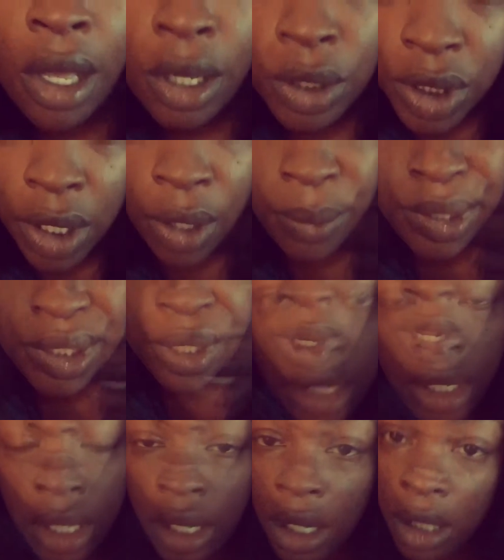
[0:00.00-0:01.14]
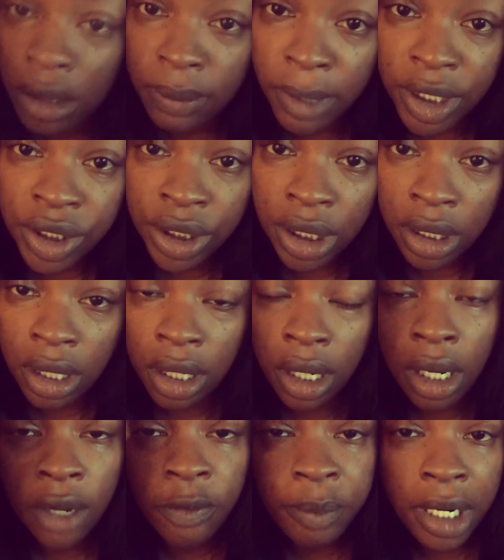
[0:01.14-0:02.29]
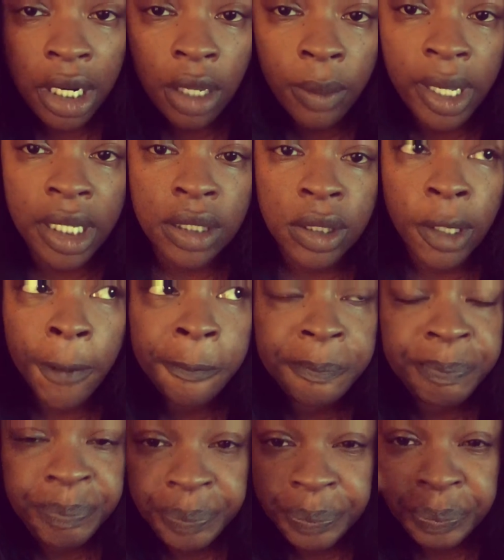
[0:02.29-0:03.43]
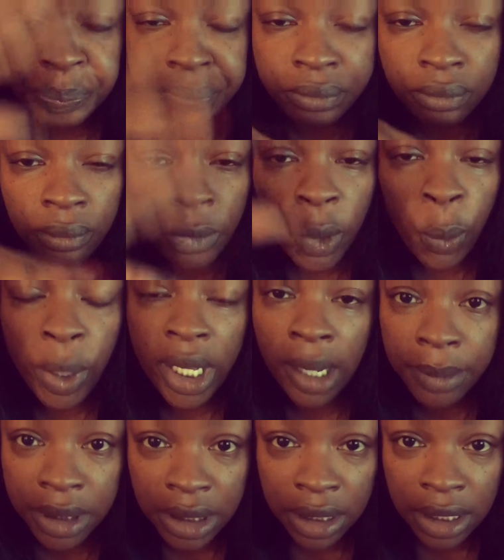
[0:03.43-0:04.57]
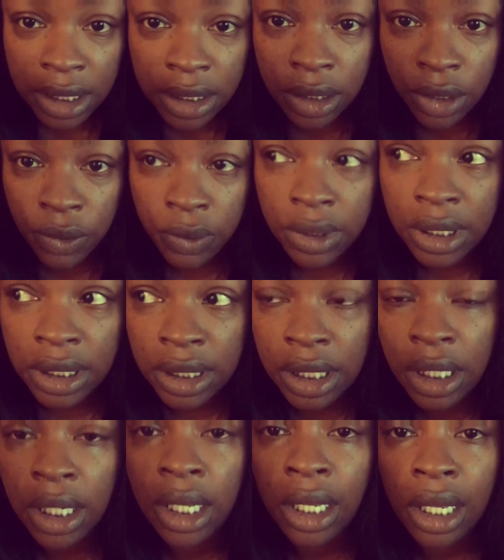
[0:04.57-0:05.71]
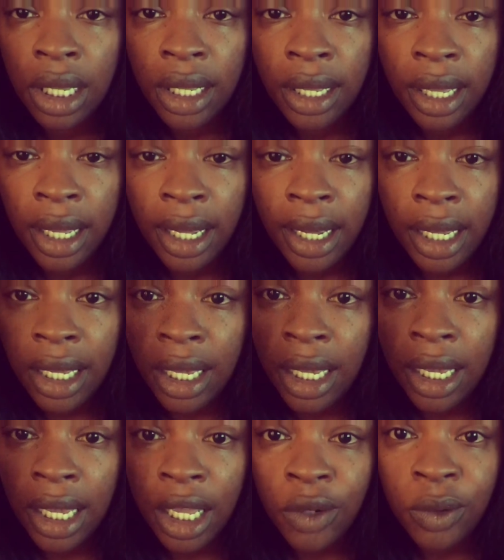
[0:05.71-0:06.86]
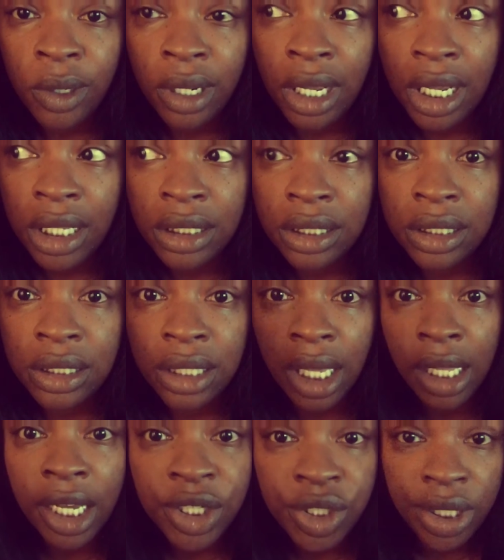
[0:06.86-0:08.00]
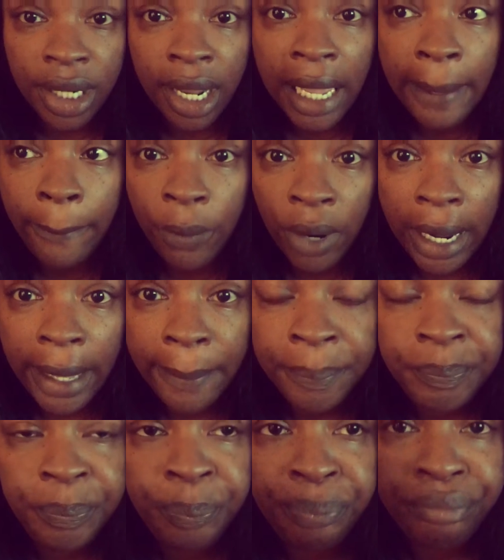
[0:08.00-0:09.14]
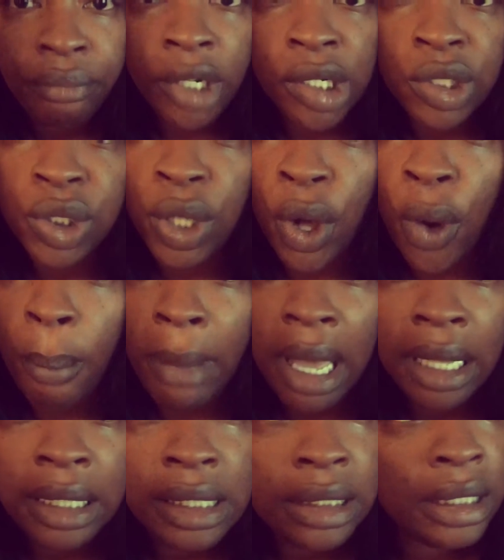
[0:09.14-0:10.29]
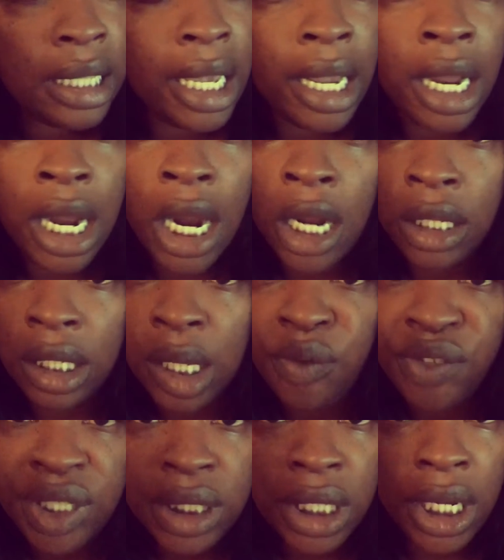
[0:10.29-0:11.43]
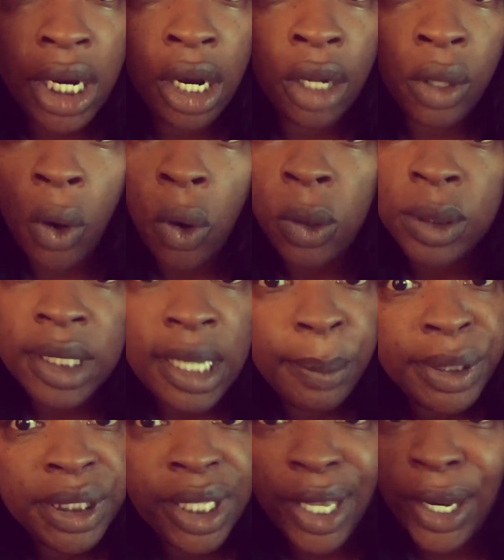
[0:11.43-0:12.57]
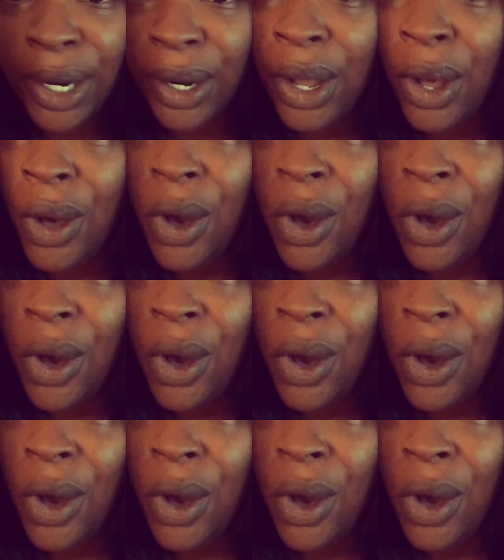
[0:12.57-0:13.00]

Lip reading: So we start off this, my shit cut off. But anyway, so we come into this new season and it's election night, right? So Mellie's there, Liv is there, the whole team is there